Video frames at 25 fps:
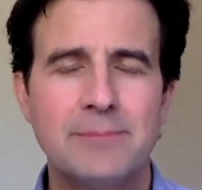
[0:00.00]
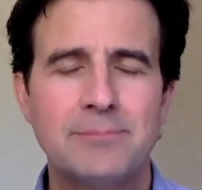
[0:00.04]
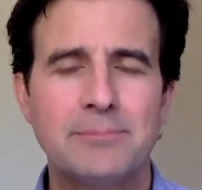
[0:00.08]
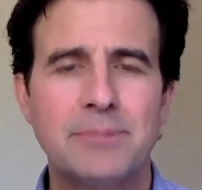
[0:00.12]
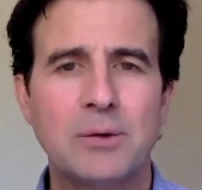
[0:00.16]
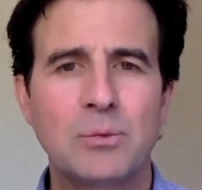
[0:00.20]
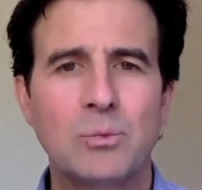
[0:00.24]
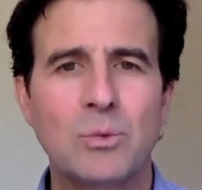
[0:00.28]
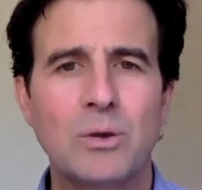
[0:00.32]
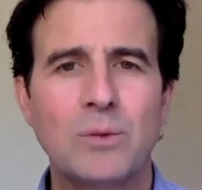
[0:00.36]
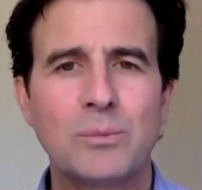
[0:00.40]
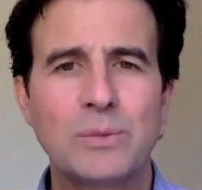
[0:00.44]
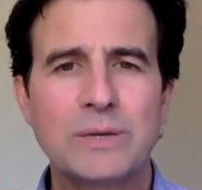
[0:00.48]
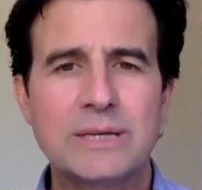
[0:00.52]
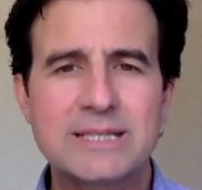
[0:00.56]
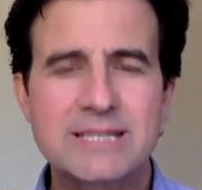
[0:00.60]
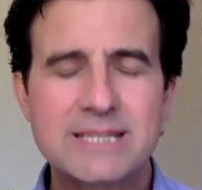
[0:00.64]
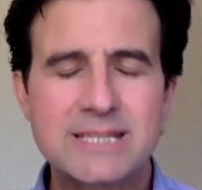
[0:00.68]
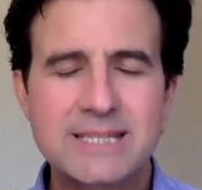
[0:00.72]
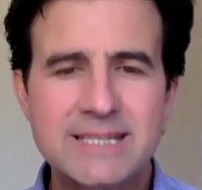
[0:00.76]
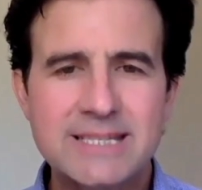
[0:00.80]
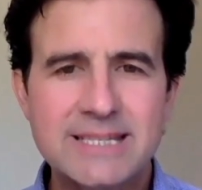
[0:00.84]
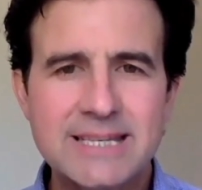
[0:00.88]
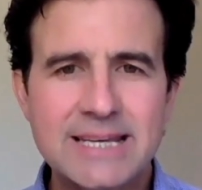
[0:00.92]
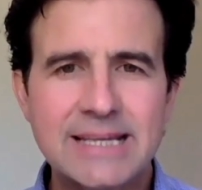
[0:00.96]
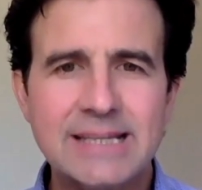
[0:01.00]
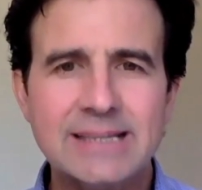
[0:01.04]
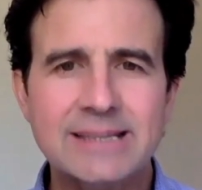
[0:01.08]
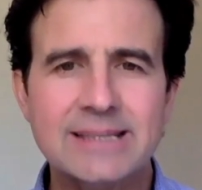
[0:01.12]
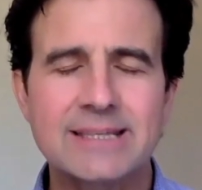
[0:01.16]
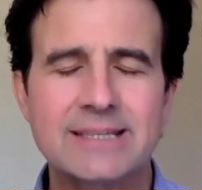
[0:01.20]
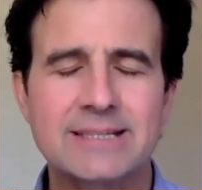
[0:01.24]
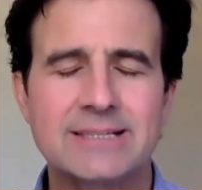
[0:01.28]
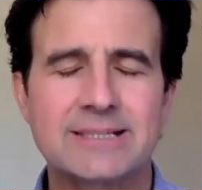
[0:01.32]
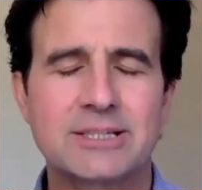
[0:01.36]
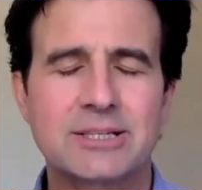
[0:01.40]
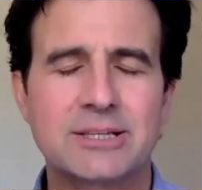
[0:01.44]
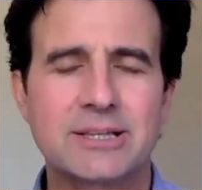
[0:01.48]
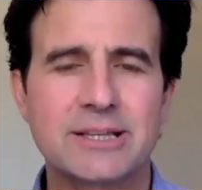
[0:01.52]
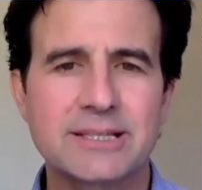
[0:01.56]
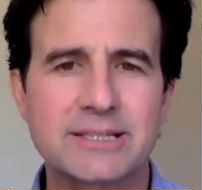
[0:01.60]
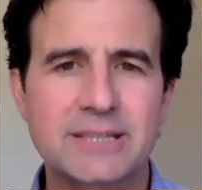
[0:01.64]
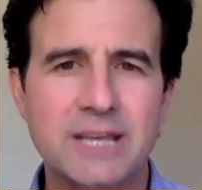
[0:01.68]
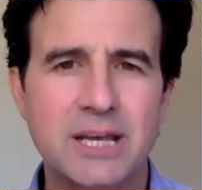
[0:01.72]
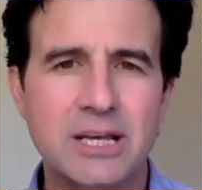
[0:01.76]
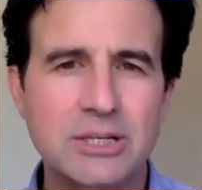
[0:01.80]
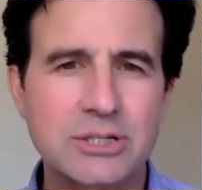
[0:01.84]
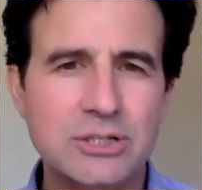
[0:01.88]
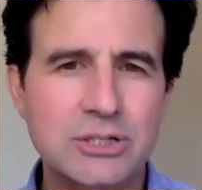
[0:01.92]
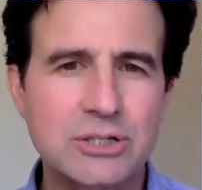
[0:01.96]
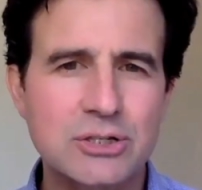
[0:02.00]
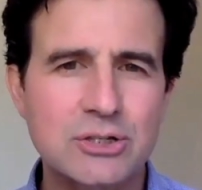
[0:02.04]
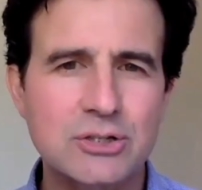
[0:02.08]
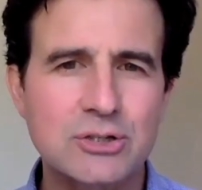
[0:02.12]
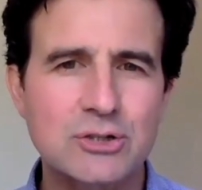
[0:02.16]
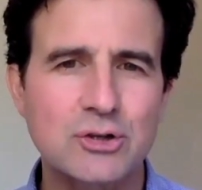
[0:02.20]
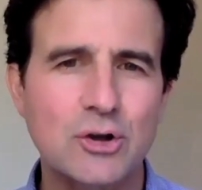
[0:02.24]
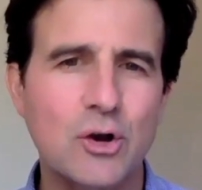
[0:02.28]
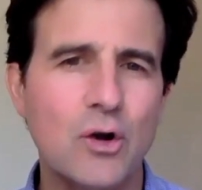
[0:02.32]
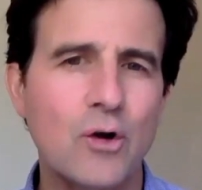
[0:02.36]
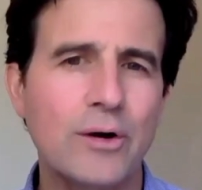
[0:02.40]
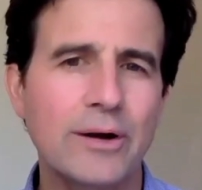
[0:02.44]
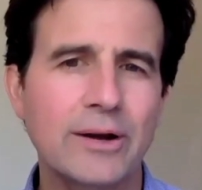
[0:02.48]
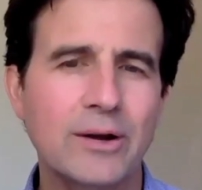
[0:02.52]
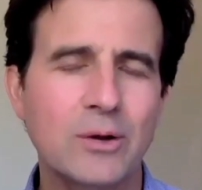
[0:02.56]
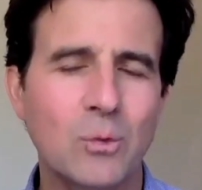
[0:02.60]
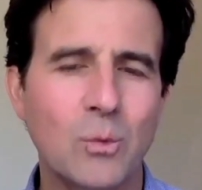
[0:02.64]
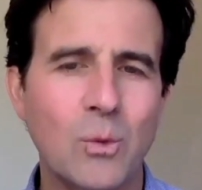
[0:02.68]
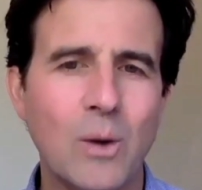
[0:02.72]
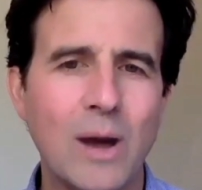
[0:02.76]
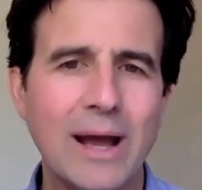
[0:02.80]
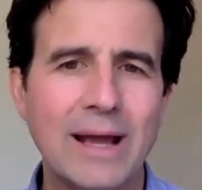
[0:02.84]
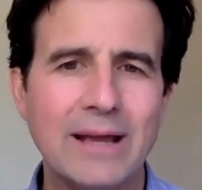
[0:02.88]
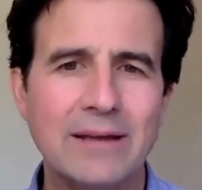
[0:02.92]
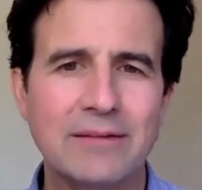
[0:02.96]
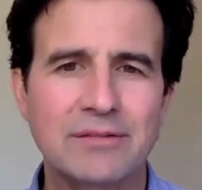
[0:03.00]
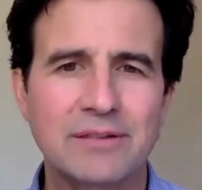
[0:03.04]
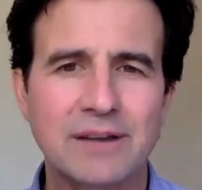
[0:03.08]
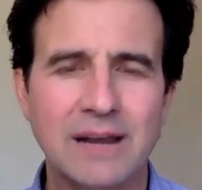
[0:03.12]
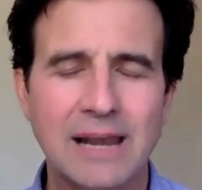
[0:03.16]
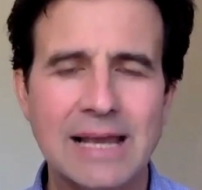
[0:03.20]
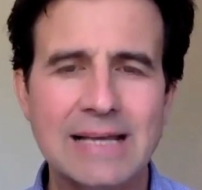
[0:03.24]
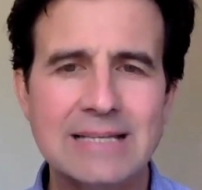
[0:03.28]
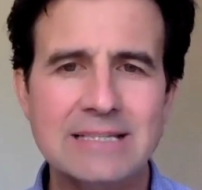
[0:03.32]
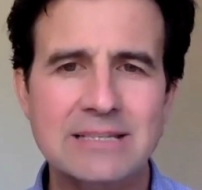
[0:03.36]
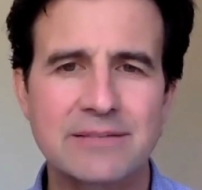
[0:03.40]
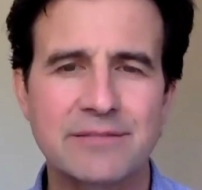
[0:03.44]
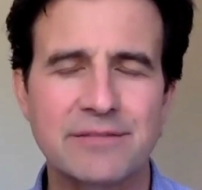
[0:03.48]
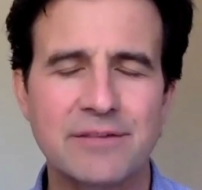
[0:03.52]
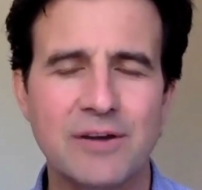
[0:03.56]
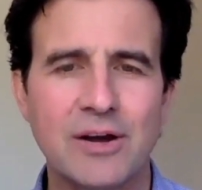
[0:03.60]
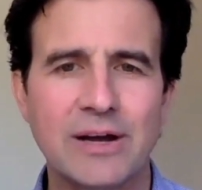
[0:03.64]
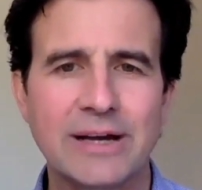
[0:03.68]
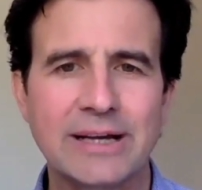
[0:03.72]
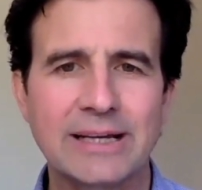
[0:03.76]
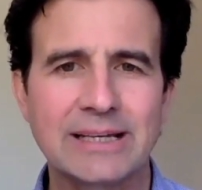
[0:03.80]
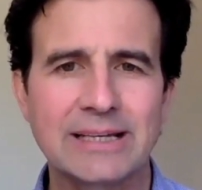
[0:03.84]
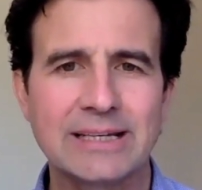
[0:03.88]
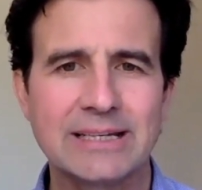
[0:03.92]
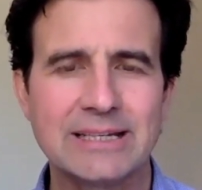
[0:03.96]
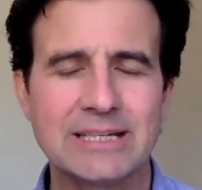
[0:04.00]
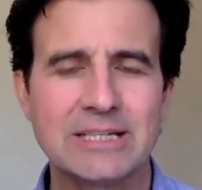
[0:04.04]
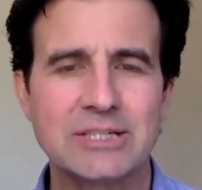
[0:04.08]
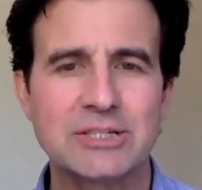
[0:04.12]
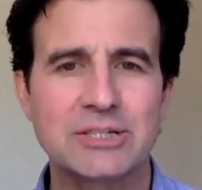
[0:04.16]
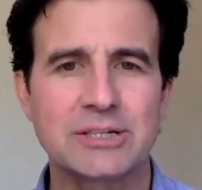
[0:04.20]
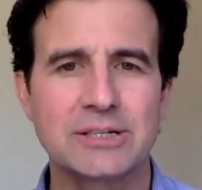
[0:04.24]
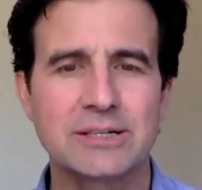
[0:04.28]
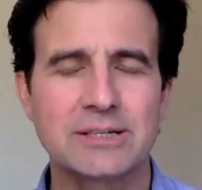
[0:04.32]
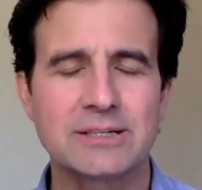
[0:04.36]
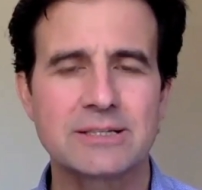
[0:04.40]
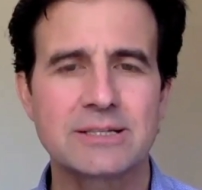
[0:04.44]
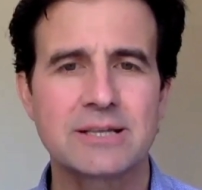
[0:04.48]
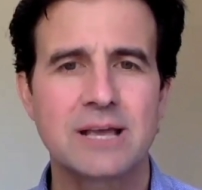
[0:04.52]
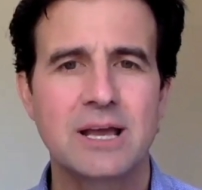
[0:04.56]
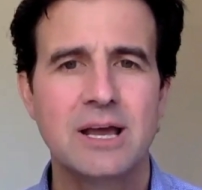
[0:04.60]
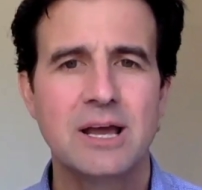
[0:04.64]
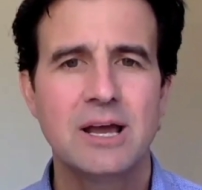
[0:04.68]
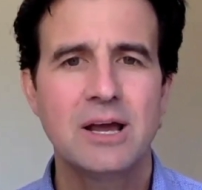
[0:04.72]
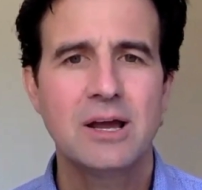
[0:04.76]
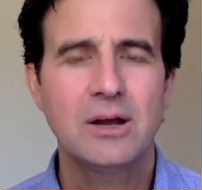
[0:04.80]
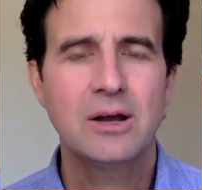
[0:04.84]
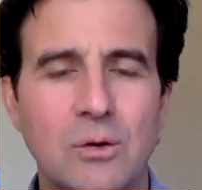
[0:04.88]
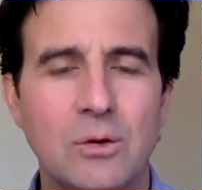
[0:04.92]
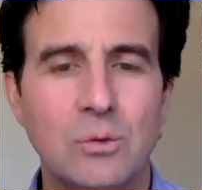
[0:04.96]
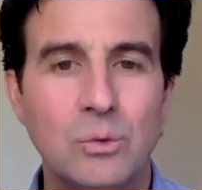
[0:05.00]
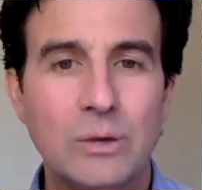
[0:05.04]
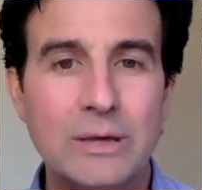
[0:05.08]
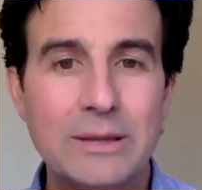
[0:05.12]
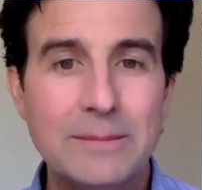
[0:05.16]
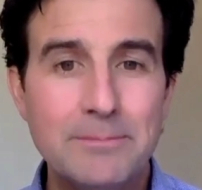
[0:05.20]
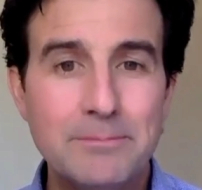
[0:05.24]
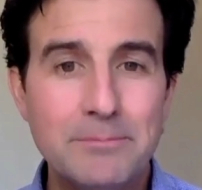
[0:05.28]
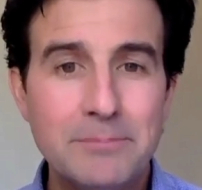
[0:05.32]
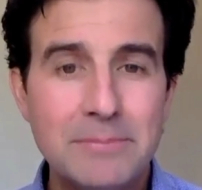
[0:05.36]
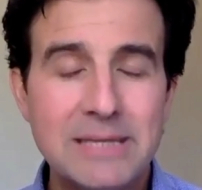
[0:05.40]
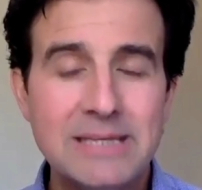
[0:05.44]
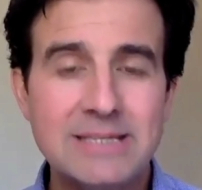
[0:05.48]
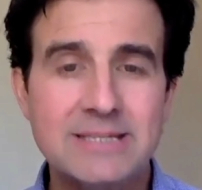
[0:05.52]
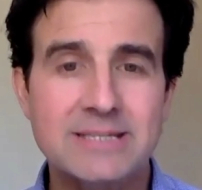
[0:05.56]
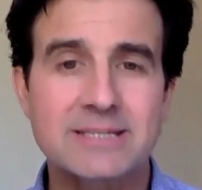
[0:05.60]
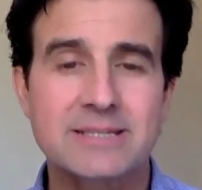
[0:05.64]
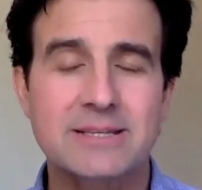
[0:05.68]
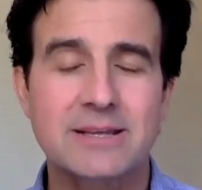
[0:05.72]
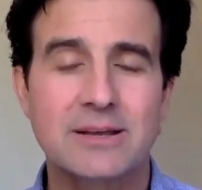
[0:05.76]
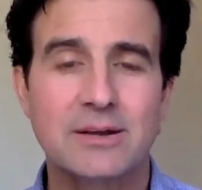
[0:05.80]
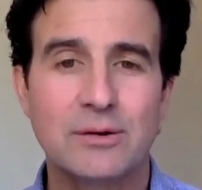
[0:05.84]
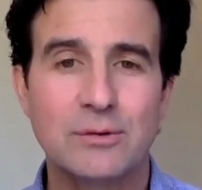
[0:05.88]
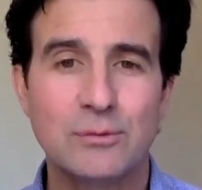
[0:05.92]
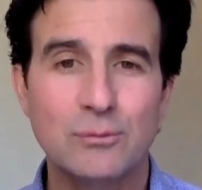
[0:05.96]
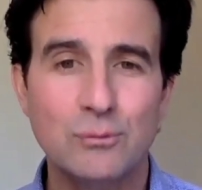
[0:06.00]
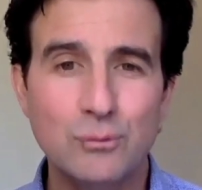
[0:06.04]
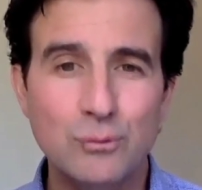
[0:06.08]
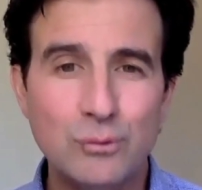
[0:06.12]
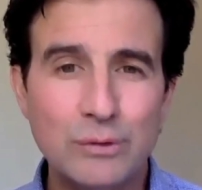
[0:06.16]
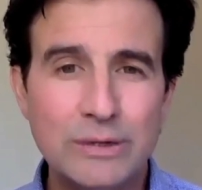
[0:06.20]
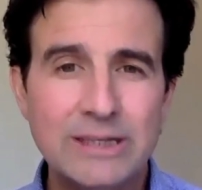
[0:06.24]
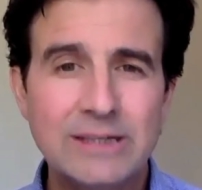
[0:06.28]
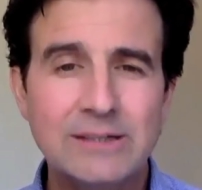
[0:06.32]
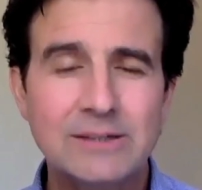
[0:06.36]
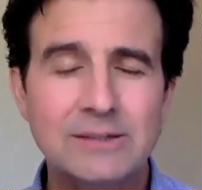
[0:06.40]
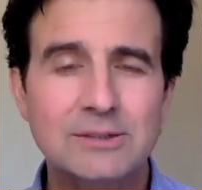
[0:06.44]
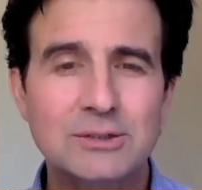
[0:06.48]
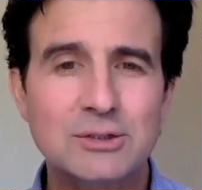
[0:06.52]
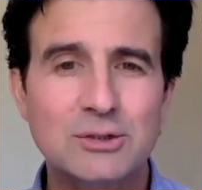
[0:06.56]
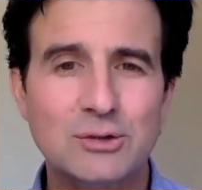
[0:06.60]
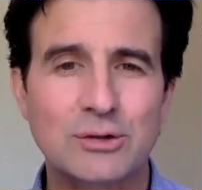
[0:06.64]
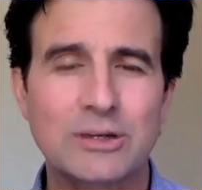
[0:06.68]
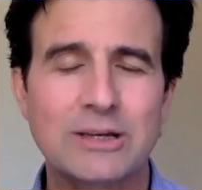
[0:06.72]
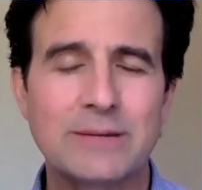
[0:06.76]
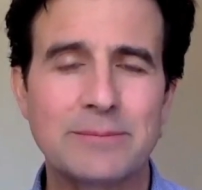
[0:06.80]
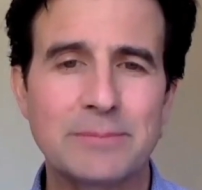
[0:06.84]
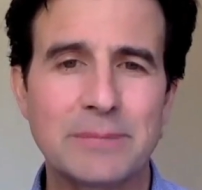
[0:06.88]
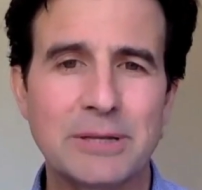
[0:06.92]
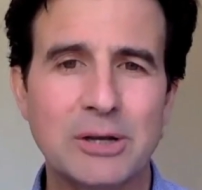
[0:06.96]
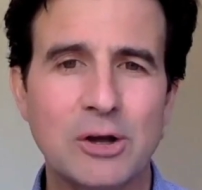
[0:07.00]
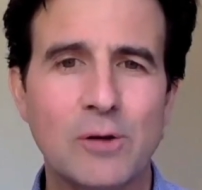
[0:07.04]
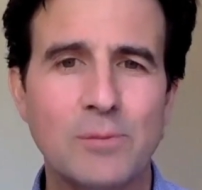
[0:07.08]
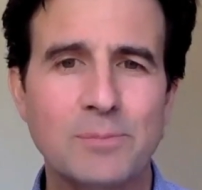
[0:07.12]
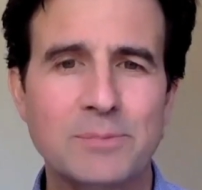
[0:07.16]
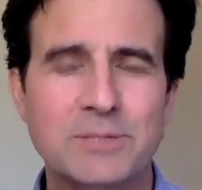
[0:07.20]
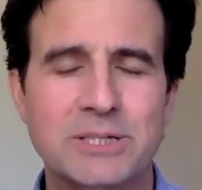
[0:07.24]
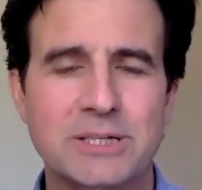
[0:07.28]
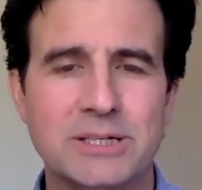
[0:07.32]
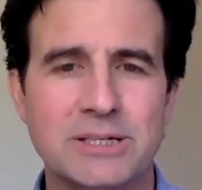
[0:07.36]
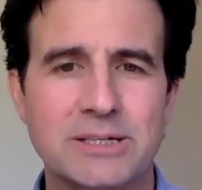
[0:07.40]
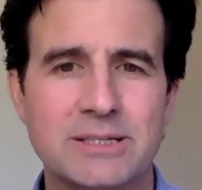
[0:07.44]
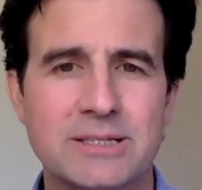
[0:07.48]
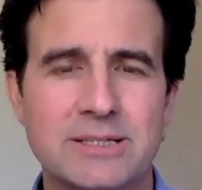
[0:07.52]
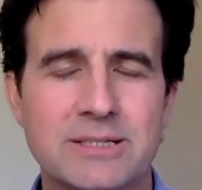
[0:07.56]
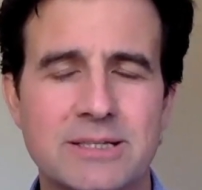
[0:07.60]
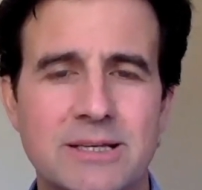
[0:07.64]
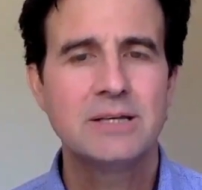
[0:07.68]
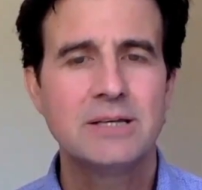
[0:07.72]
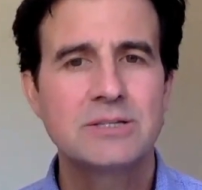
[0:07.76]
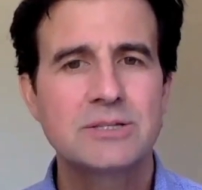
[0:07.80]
But when we stick to this historic way of classifying conditions, we miss real treatment options.